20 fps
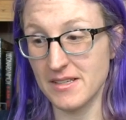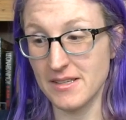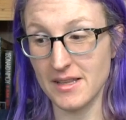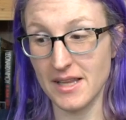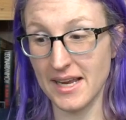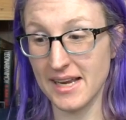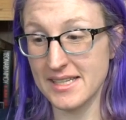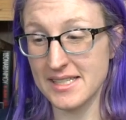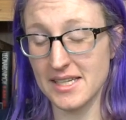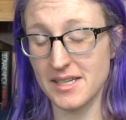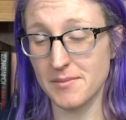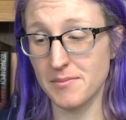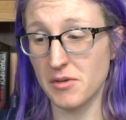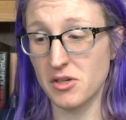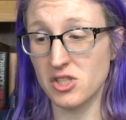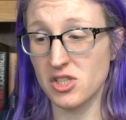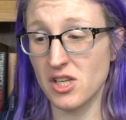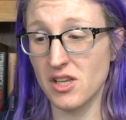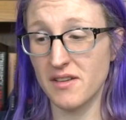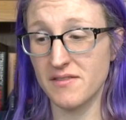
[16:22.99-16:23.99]
Like I said, as
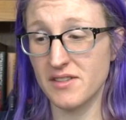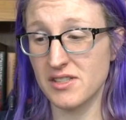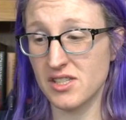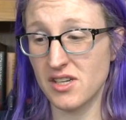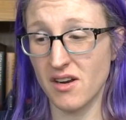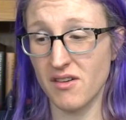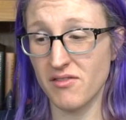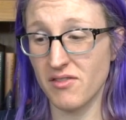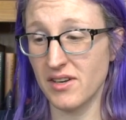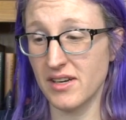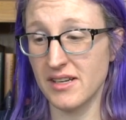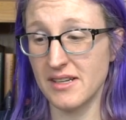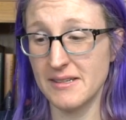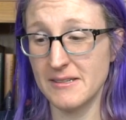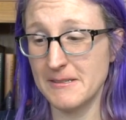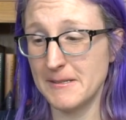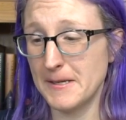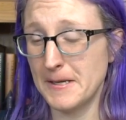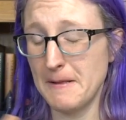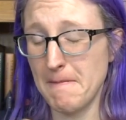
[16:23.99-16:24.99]
much as I love Discovery,
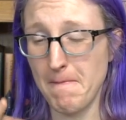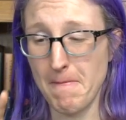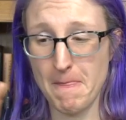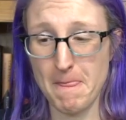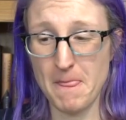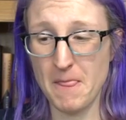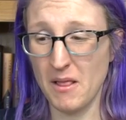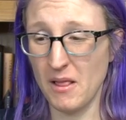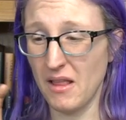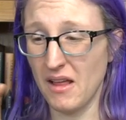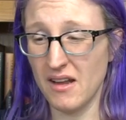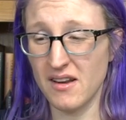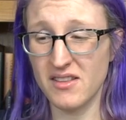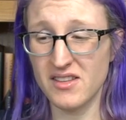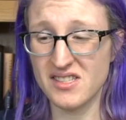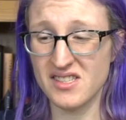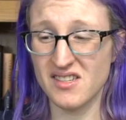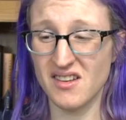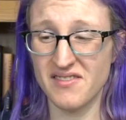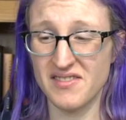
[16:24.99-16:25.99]
a lot of the
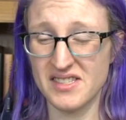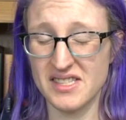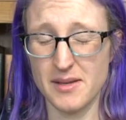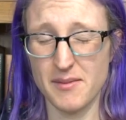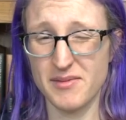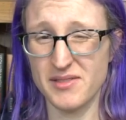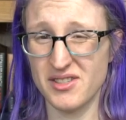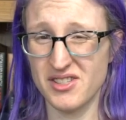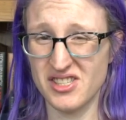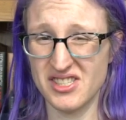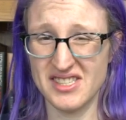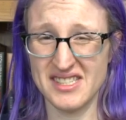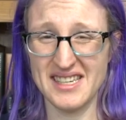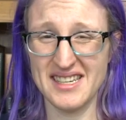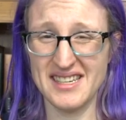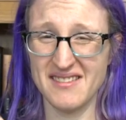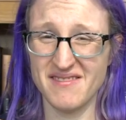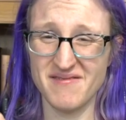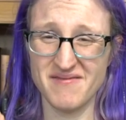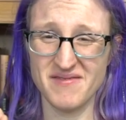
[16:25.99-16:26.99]
stuff this episode just
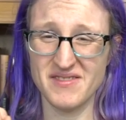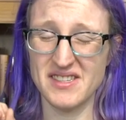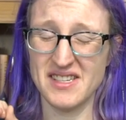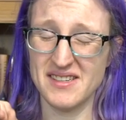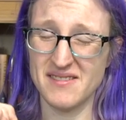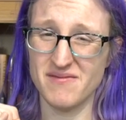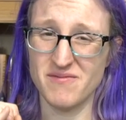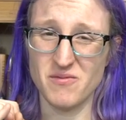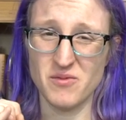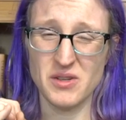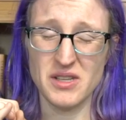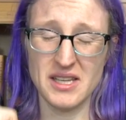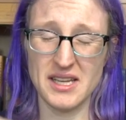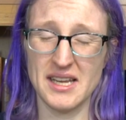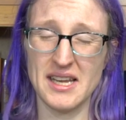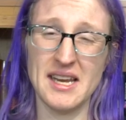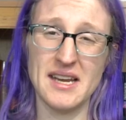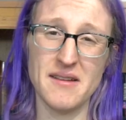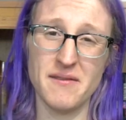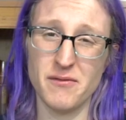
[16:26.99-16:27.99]
didn't really
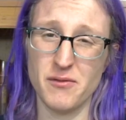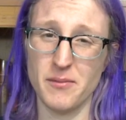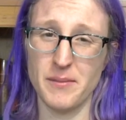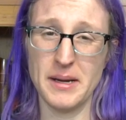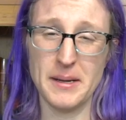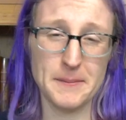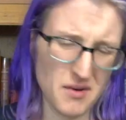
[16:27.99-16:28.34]
hit it for me.